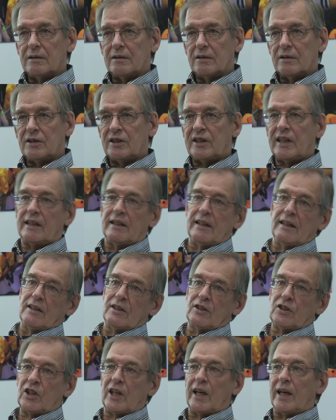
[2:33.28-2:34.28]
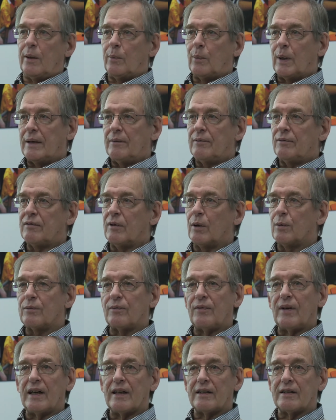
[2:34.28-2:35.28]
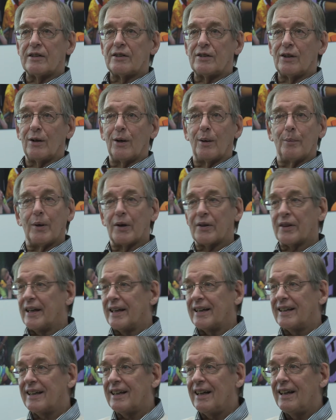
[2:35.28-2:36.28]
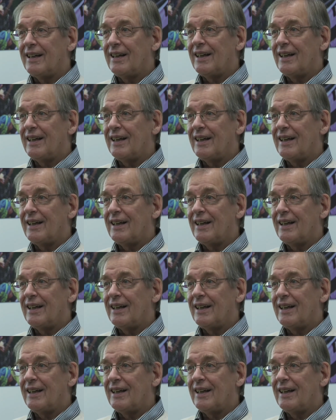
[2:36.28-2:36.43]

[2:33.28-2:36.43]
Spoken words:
Sitting in the chair waiting for old Father Tom, I think.